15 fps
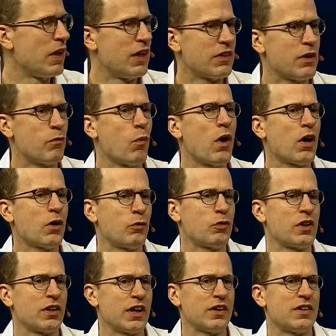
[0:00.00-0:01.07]
they want to
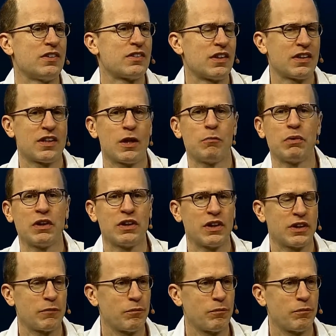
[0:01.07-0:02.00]
feel that this thing they're building